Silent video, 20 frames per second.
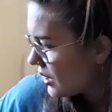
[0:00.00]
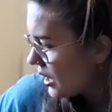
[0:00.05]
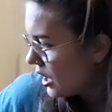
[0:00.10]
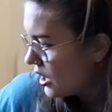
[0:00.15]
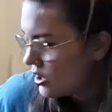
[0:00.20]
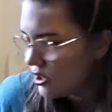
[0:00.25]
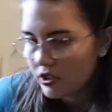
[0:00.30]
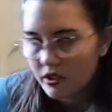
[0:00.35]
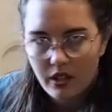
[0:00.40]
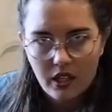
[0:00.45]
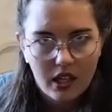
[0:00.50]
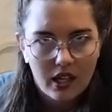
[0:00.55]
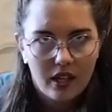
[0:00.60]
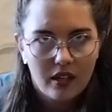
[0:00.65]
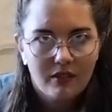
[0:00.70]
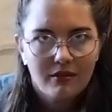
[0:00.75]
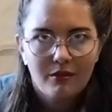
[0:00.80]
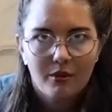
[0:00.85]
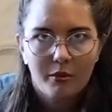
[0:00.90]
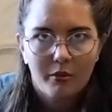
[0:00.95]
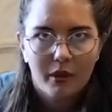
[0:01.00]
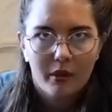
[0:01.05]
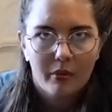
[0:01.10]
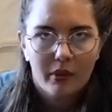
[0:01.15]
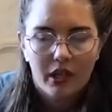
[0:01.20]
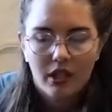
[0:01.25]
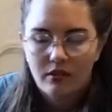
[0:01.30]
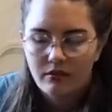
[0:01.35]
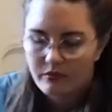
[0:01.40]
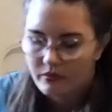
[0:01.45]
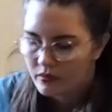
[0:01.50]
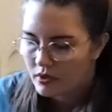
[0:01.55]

under there, remember,